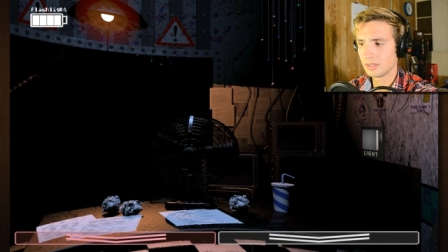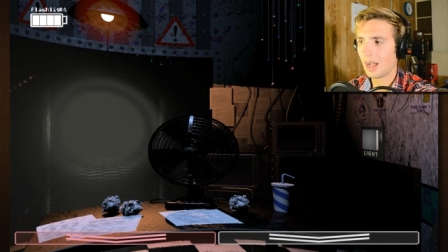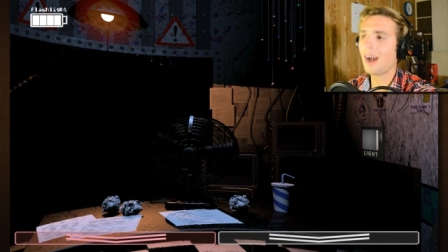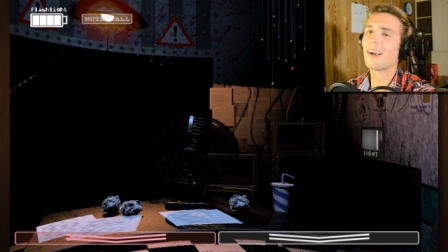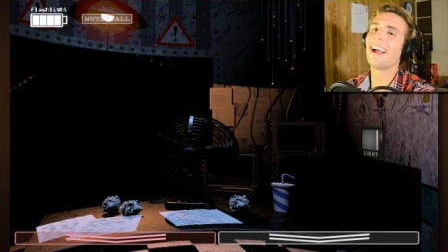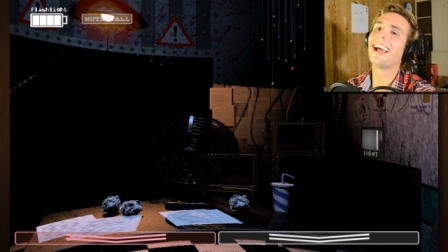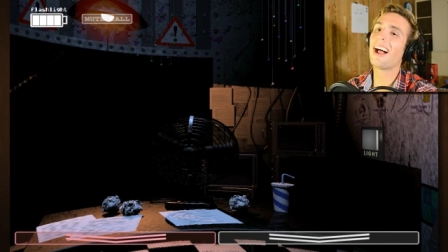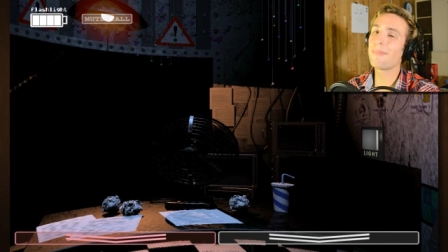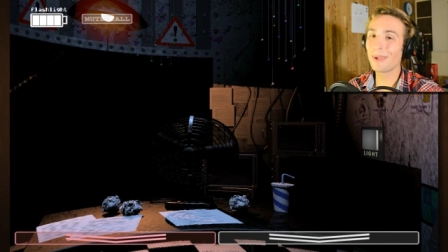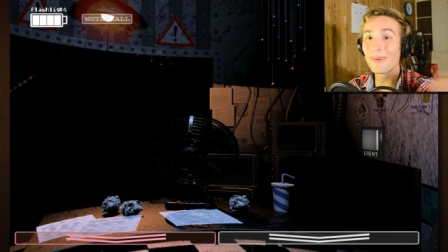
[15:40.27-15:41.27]
Alright,
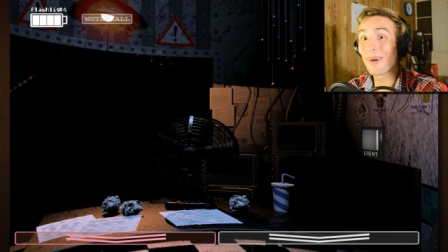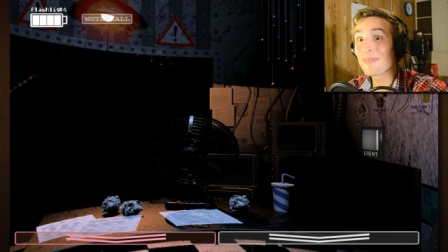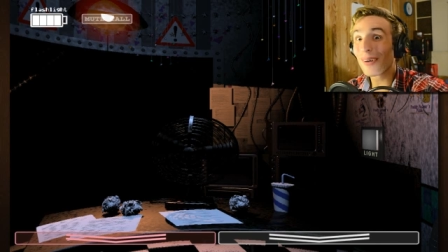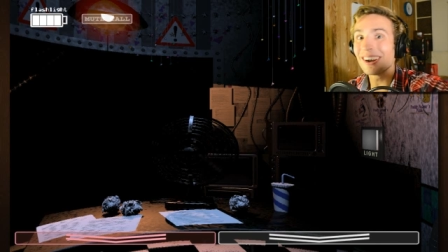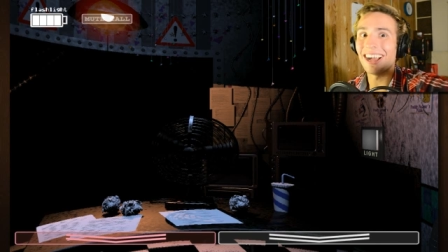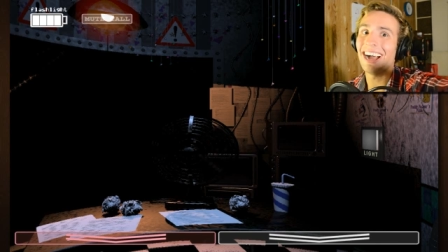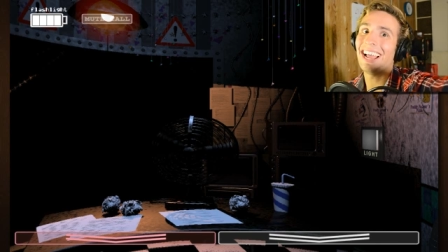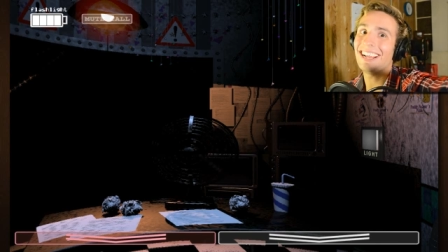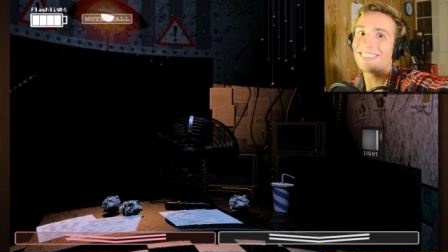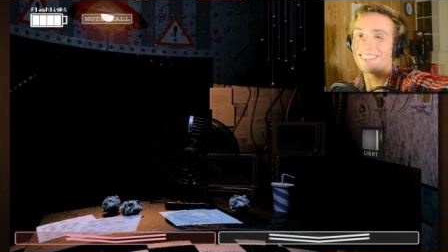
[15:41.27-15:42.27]
I'll play one more
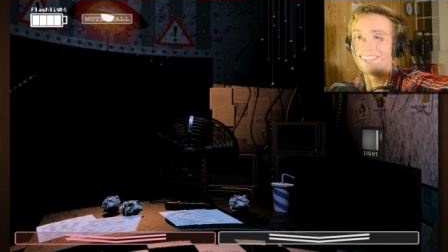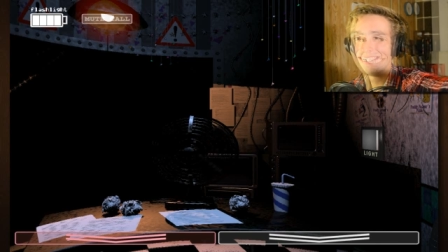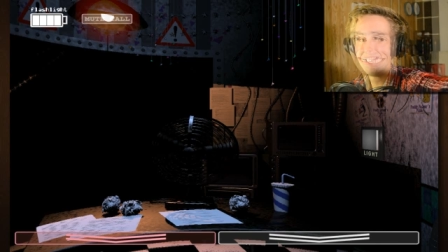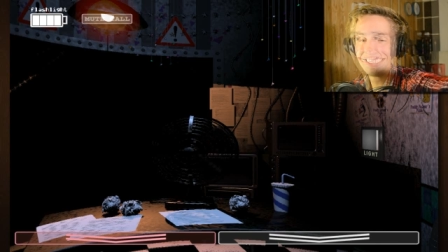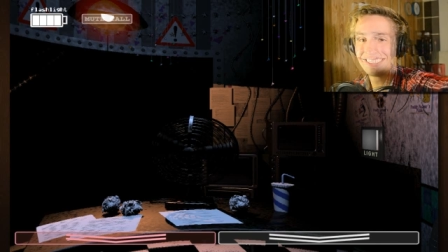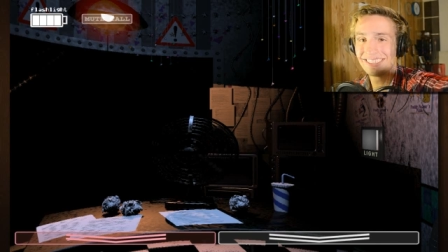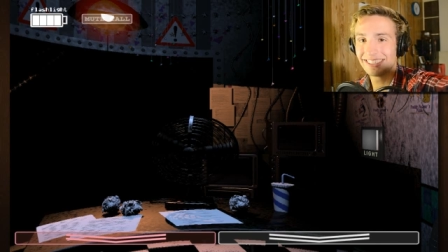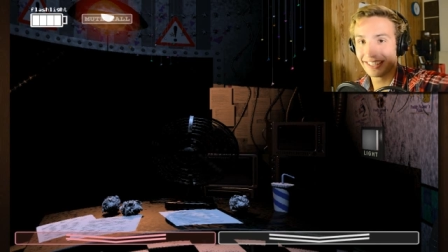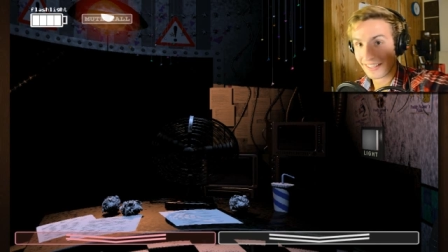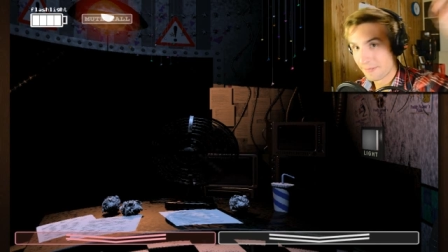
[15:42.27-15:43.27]
night.
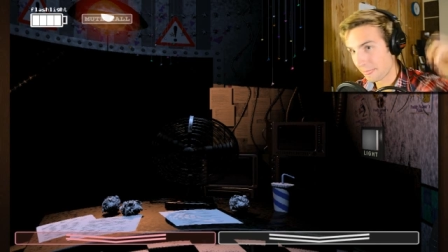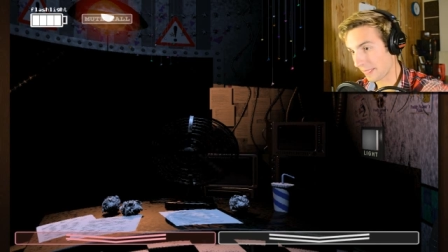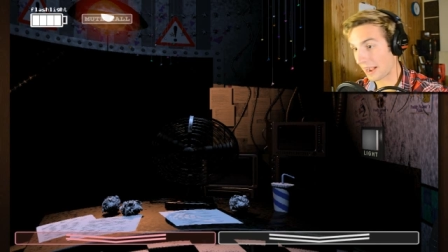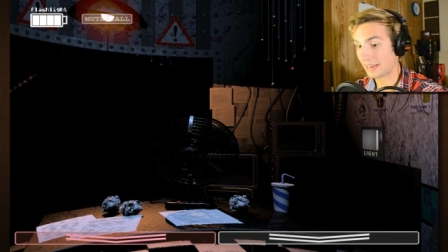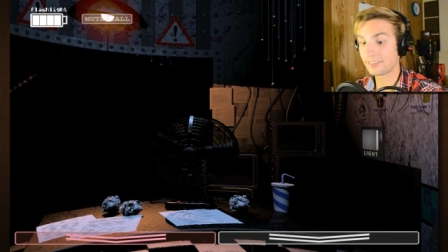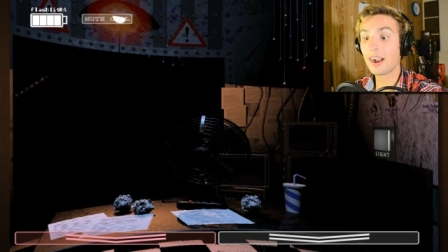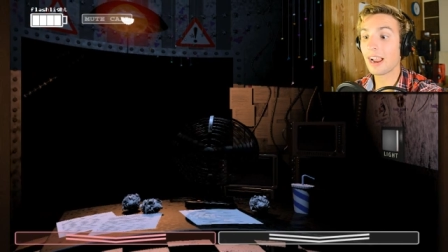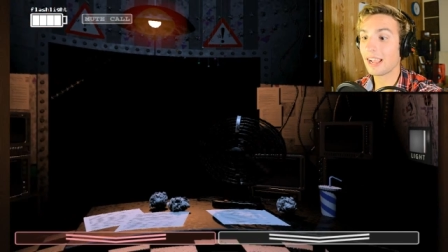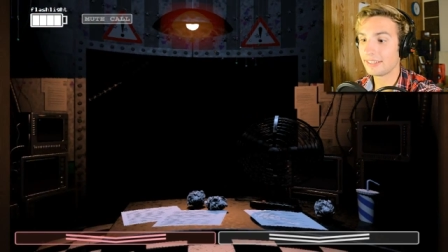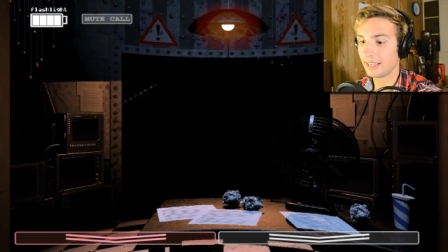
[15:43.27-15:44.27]
Alright, sorry
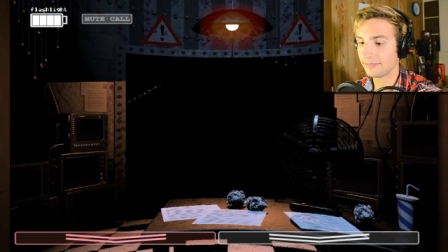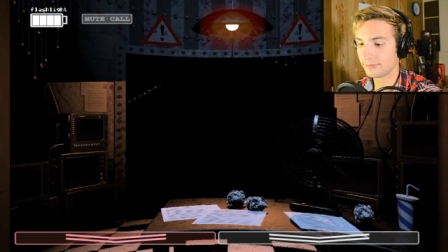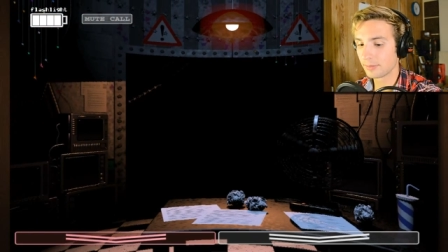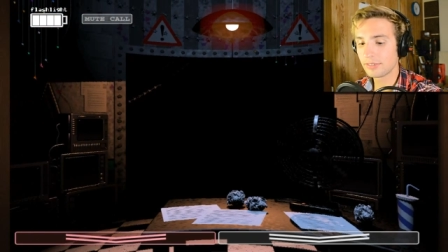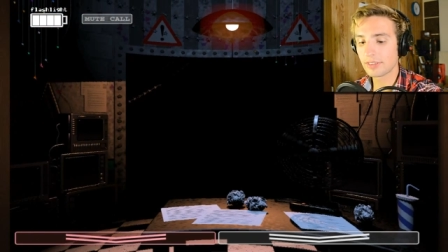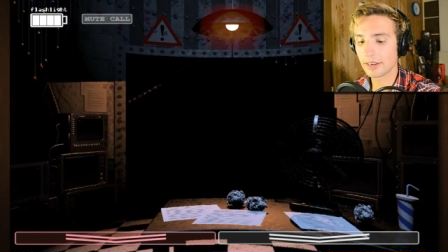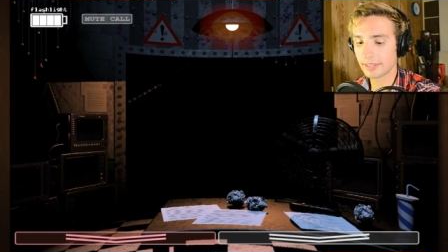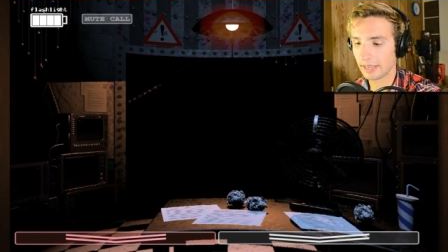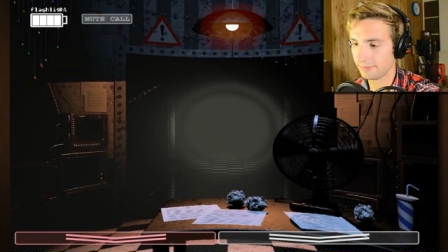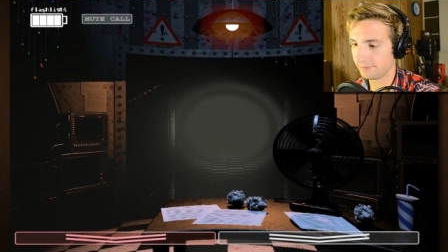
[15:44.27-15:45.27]
I had to uh, restart
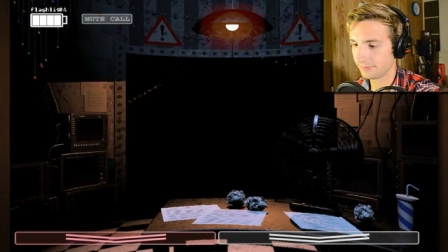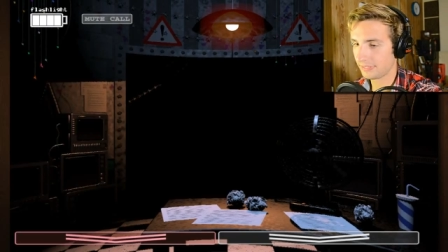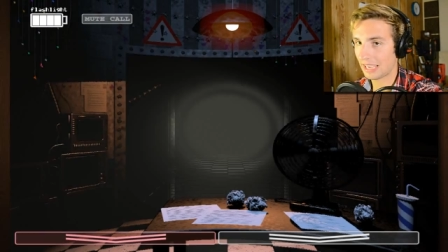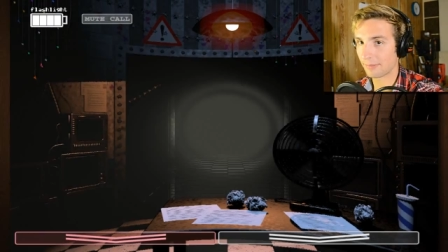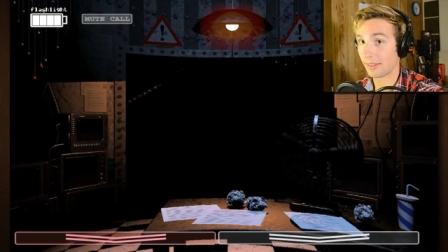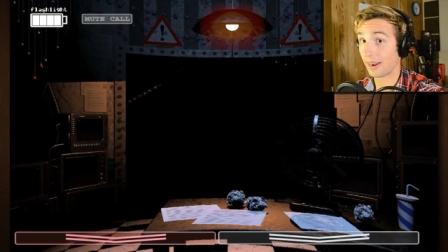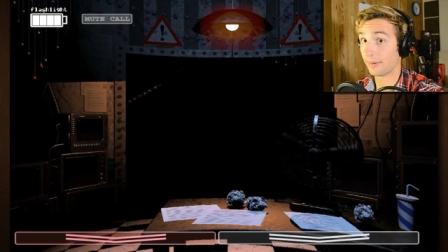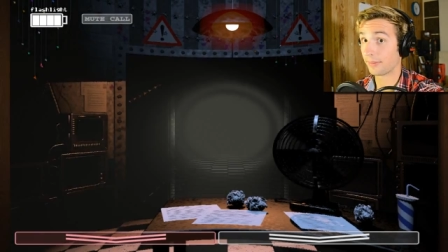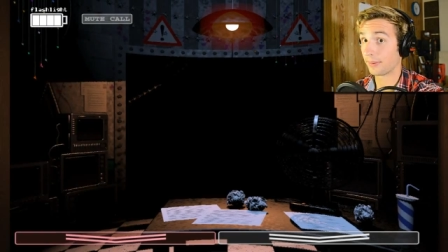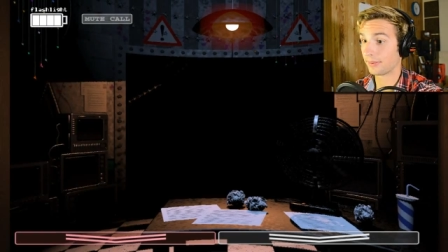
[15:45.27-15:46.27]
the camera there
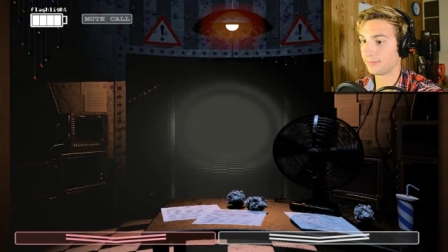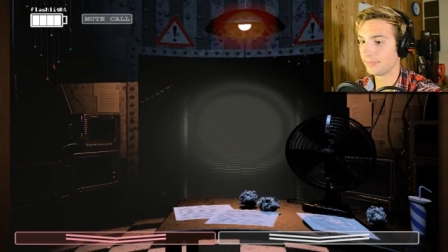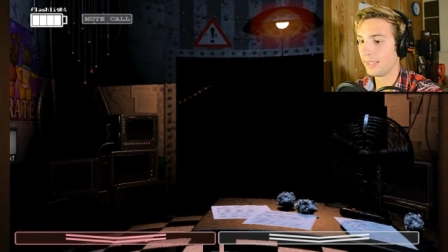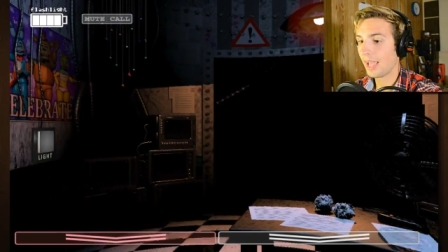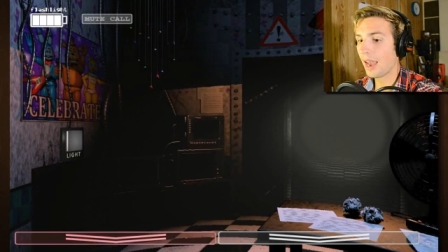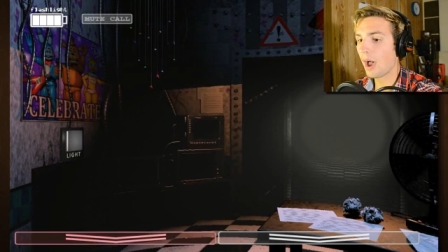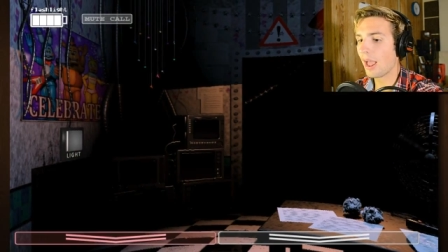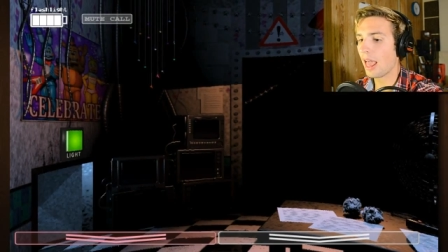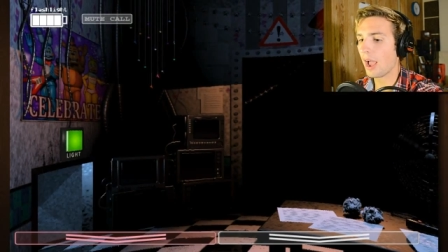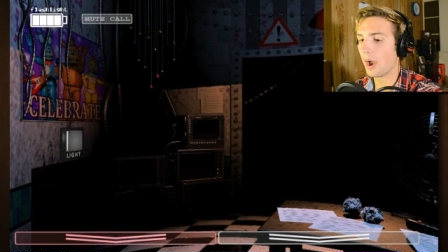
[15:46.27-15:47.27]
real quick.
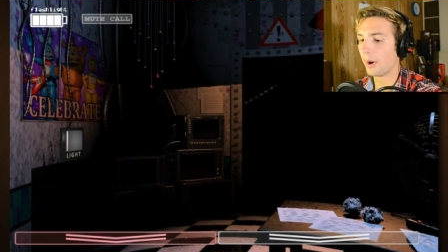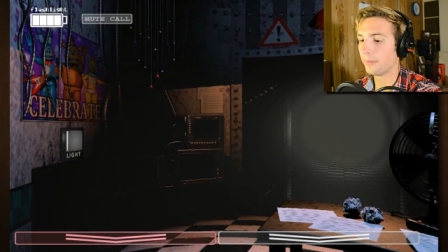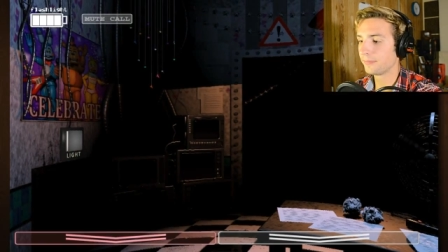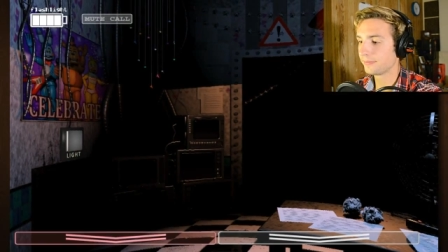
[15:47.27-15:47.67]
Hello, hello! I